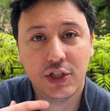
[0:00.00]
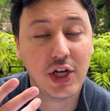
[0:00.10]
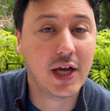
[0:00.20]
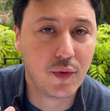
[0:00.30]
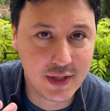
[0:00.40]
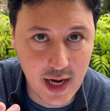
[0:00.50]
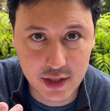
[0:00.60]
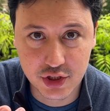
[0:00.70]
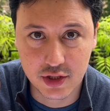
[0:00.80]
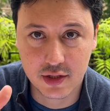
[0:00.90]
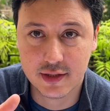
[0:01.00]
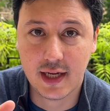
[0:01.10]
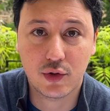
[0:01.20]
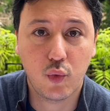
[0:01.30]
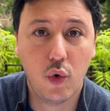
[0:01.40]
chicken reduction
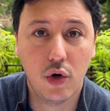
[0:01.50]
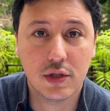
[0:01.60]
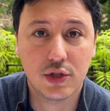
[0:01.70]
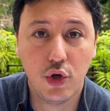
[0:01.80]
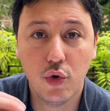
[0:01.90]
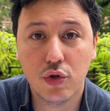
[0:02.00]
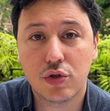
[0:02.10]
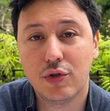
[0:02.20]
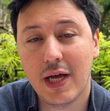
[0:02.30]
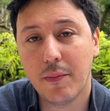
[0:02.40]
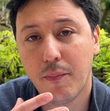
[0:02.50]
that was used to then